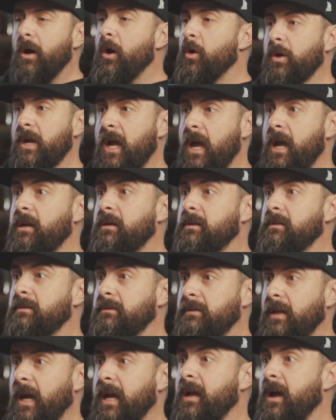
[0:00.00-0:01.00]
Okay,
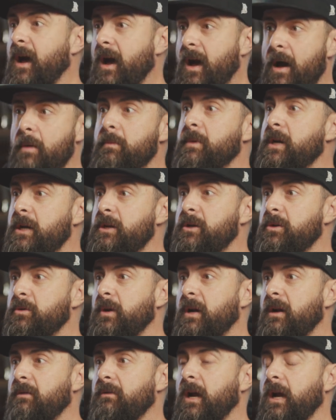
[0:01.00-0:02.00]
that like I'm gonna do
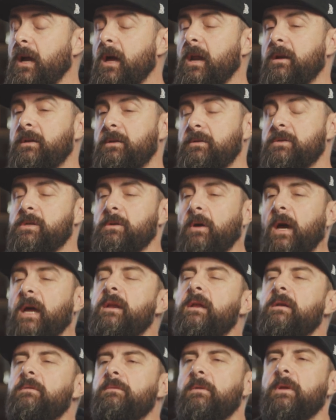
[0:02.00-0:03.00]
whatever I gotta do. So mm-hmm. I
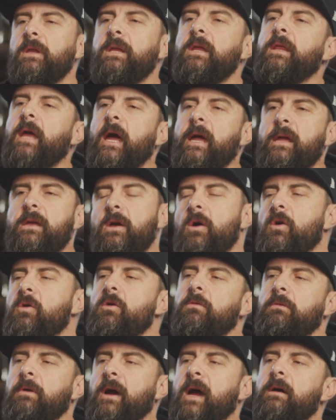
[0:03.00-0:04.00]
didn't really like
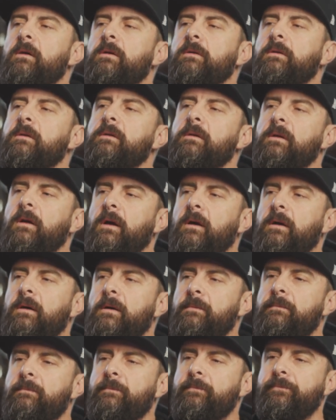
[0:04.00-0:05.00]
go around
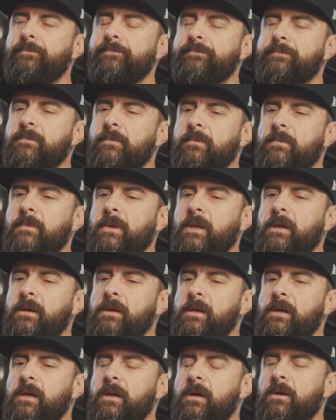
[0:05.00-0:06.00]
um,
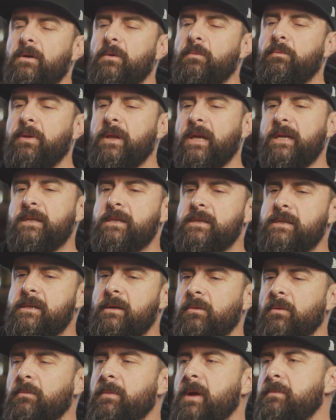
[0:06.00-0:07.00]
you know places
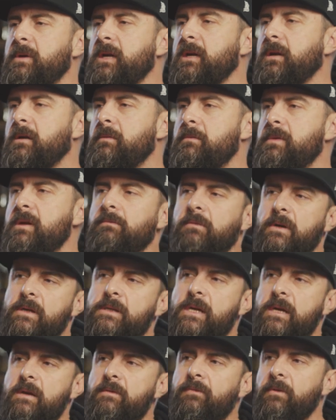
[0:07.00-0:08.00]
that were maybe going to be
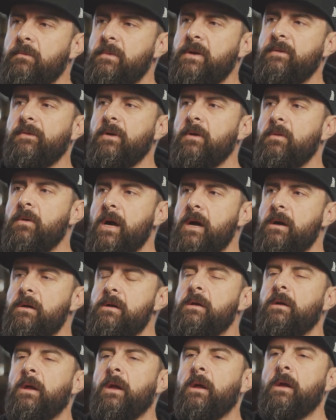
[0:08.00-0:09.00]
risky for me for a
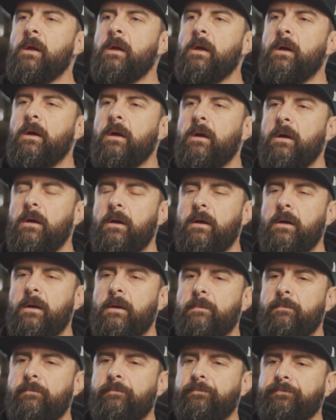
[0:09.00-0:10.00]
while got it
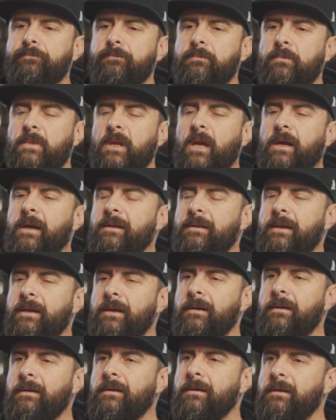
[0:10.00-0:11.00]
um and
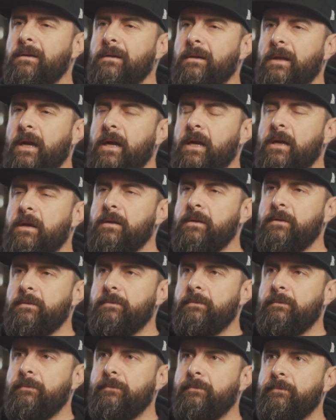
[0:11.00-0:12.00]
then like
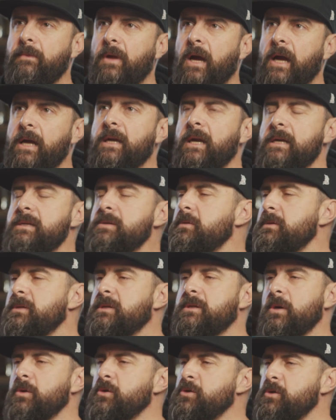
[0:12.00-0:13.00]
i guess with
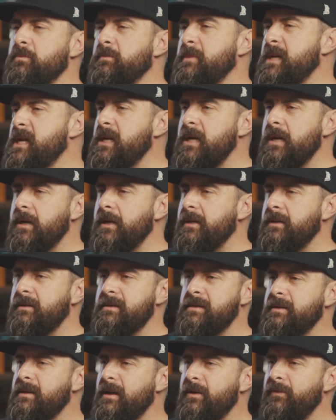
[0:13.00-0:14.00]
social media and
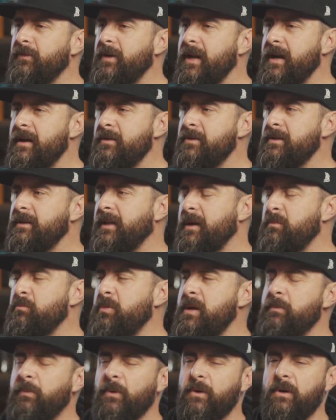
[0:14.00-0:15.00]
stuff now and like
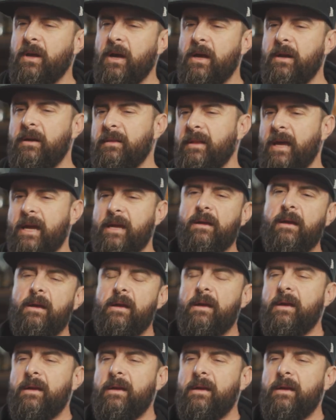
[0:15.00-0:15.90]
people kind of like